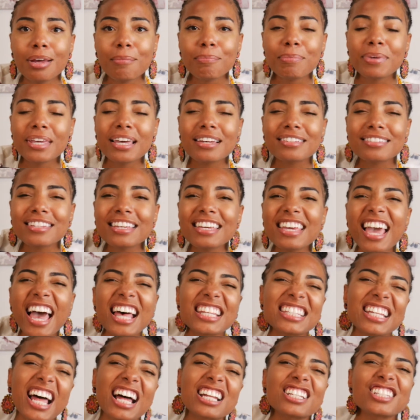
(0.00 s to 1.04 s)
Because he
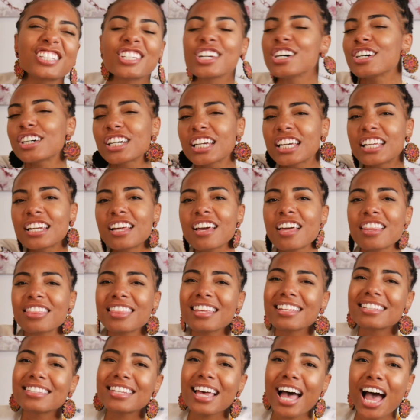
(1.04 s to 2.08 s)
has not taken
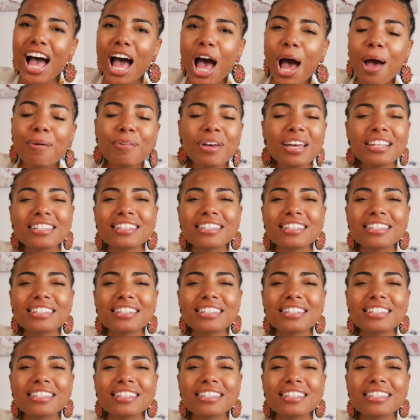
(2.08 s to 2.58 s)
the time